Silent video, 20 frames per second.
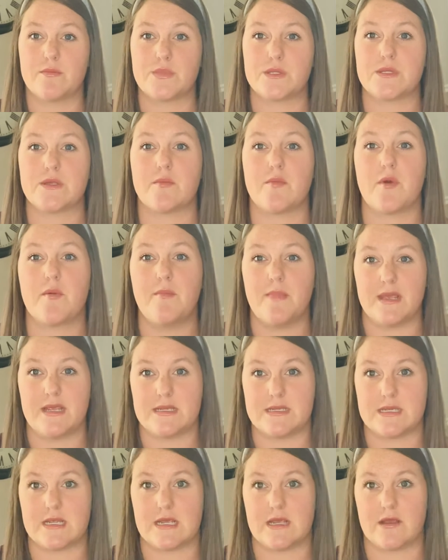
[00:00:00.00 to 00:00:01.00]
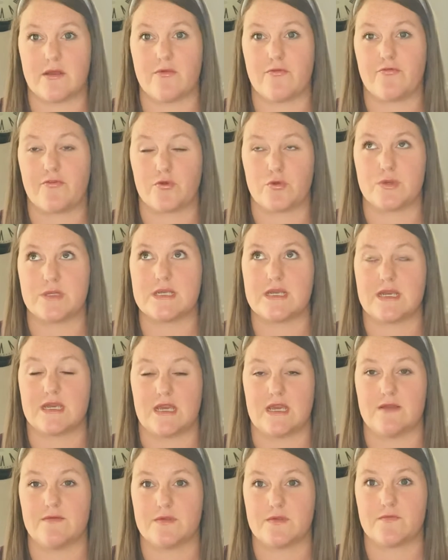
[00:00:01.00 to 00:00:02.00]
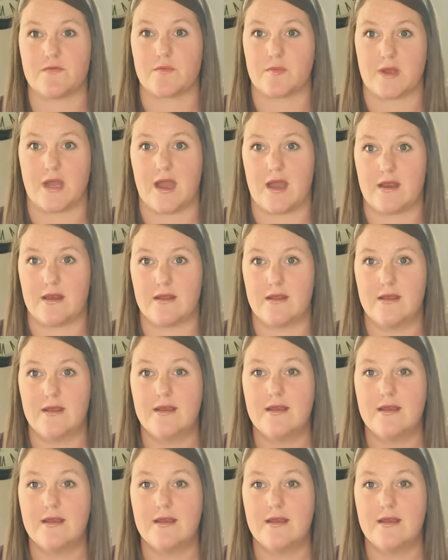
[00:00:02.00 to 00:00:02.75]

some amazing fruits and gifts from God.